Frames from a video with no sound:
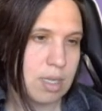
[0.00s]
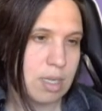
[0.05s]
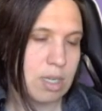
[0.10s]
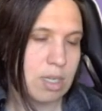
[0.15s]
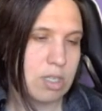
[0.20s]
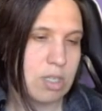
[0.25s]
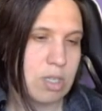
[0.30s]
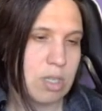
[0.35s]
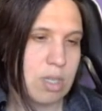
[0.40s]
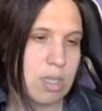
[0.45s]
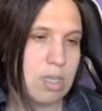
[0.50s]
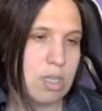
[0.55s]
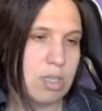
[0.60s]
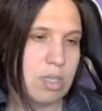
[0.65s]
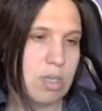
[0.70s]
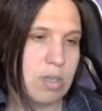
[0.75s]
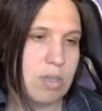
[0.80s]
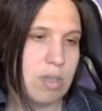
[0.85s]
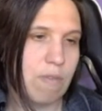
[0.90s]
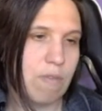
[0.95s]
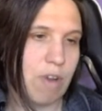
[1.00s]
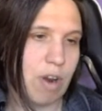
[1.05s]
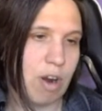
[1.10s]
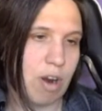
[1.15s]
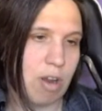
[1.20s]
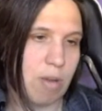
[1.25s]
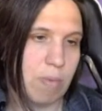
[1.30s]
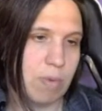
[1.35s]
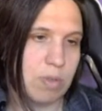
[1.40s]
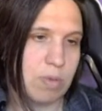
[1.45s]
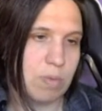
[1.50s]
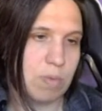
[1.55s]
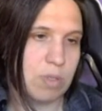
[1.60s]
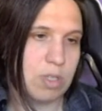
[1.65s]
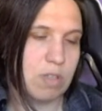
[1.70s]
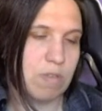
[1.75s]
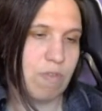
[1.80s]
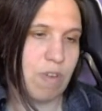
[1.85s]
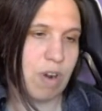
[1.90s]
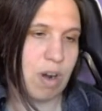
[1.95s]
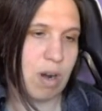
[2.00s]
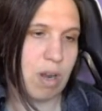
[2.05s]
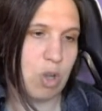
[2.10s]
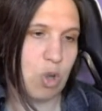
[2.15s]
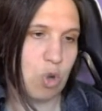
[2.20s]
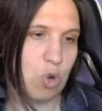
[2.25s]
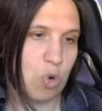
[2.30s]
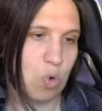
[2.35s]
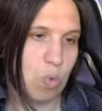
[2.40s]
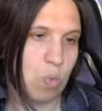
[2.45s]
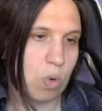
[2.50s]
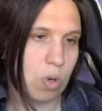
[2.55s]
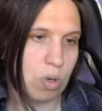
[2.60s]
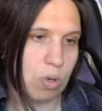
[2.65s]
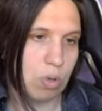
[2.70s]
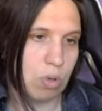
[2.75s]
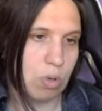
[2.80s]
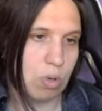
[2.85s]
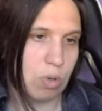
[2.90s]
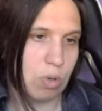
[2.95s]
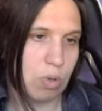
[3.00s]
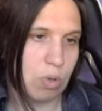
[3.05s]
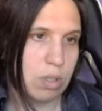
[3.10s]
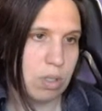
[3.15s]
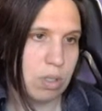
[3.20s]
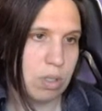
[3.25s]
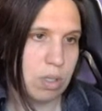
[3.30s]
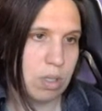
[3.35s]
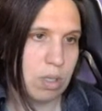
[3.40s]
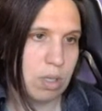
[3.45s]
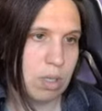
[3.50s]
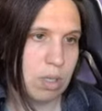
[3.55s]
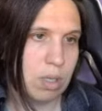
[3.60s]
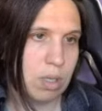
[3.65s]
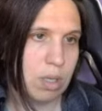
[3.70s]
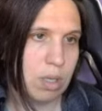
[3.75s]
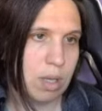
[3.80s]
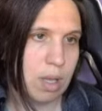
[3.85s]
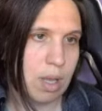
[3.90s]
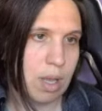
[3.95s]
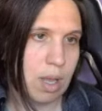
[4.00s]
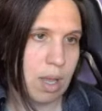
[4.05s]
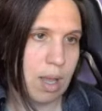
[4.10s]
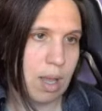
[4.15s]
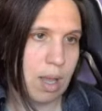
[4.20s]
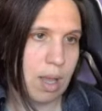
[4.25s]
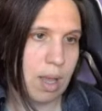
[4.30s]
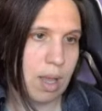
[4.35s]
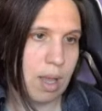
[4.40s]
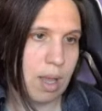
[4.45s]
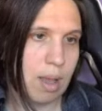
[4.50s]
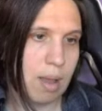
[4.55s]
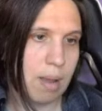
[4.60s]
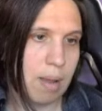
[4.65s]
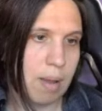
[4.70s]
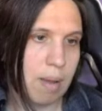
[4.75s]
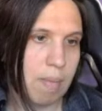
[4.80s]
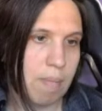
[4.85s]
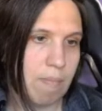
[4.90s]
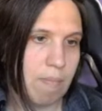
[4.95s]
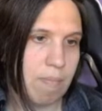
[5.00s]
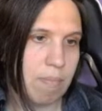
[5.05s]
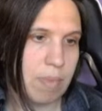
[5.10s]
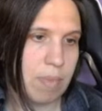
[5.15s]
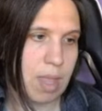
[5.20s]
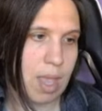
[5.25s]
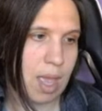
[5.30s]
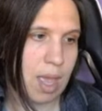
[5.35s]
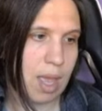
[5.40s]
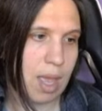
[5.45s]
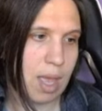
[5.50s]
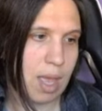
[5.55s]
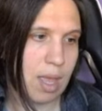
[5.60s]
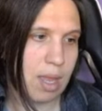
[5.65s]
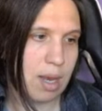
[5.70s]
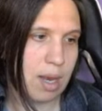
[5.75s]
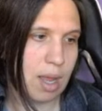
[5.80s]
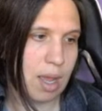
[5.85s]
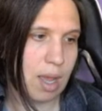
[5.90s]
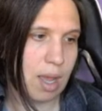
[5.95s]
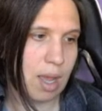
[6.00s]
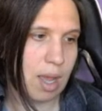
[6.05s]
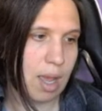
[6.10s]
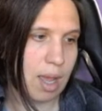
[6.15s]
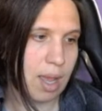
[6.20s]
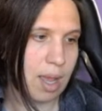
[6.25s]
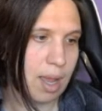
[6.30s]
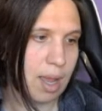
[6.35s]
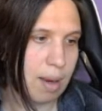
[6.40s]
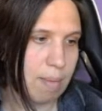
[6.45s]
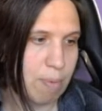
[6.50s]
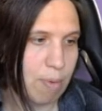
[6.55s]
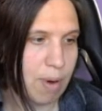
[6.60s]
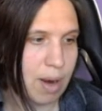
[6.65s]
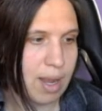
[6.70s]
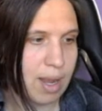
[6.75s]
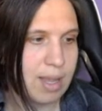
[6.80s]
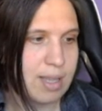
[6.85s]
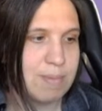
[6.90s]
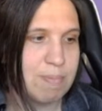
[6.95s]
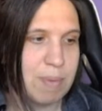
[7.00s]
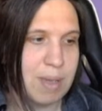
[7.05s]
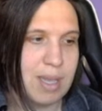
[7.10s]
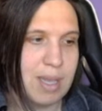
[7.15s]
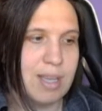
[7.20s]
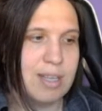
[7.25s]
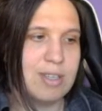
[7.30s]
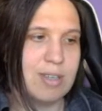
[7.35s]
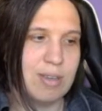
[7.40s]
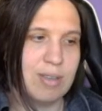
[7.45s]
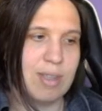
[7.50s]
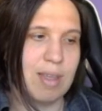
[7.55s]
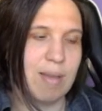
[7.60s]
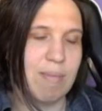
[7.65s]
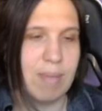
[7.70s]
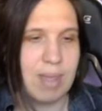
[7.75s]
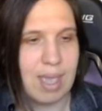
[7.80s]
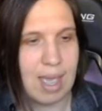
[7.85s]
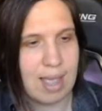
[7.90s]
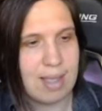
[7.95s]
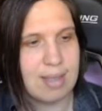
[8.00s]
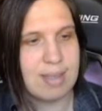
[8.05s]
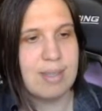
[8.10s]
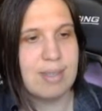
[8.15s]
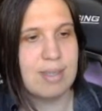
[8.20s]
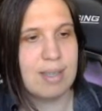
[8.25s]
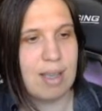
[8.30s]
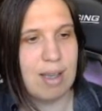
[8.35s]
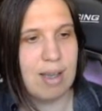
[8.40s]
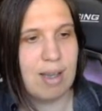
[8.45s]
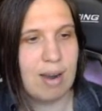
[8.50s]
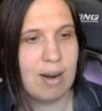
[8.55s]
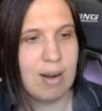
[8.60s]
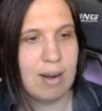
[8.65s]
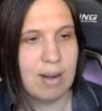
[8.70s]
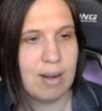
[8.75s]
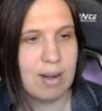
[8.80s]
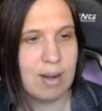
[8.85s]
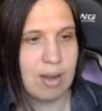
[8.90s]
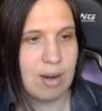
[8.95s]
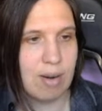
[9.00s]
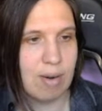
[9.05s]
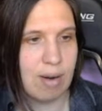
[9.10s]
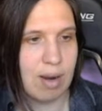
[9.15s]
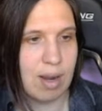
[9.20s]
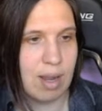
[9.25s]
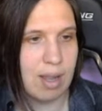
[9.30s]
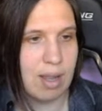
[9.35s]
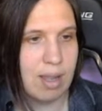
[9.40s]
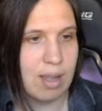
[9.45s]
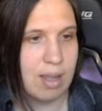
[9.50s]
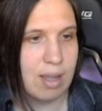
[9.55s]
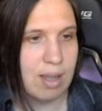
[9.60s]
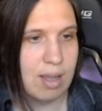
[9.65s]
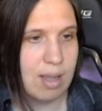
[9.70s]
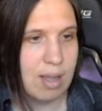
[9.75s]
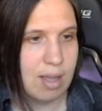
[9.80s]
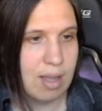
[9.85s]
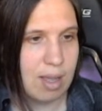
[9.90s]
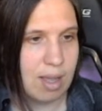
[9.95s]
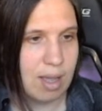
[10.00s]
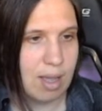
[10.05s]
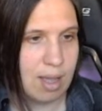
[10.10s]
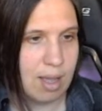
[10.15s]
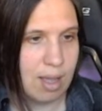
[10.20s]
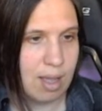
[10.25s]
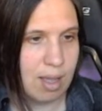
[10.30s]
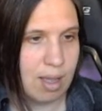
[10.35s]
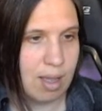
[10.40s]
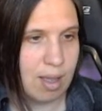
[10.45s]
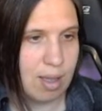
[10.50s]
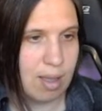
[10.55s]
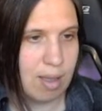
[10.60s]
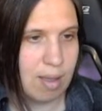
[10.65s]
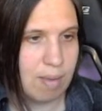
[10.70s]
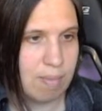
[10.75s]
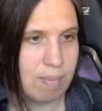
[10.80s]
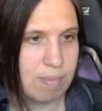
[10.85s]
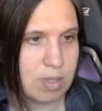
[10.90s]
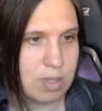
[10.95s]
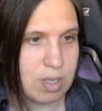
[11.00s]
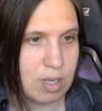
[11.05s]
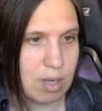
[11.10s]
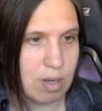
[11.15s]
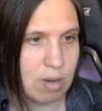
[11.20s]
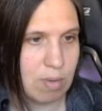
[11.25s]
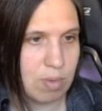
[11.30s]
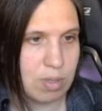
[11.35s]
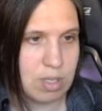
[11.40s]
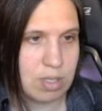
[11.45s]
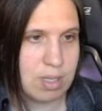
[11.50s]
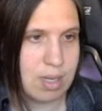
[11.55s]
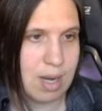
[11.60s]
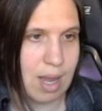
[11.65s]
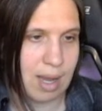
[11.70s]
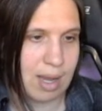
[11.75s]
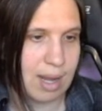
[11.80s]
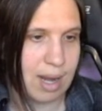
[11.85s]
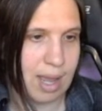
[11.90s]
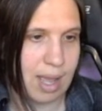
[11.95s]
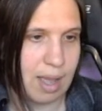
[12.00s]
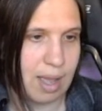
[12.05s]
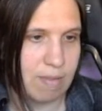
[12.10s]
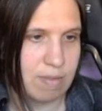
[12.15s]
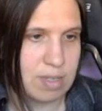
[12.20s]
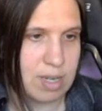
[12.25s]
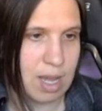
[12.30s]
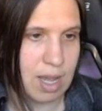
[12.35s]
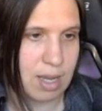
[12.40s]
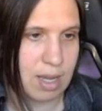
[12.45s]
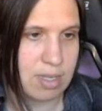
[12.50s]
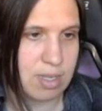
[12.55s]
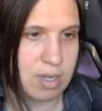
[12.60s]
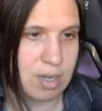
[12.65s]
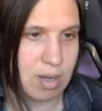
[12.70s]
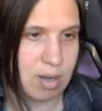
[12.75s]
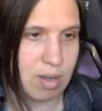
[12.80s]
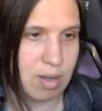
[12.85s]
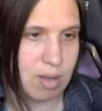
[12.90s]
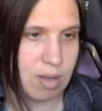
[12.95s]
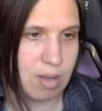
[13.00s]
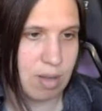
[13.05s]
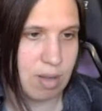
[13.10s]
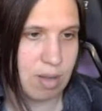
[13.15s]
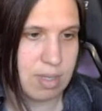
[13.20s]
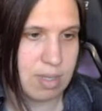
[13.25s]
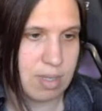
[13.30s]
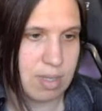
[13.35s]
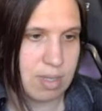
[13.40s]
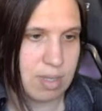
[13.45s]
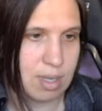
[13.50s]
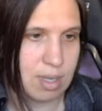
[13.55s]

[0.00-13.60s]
So this is using variables, which is very cool. And I praise be to them. Yes, hard agree. So we're just not going to have text on this.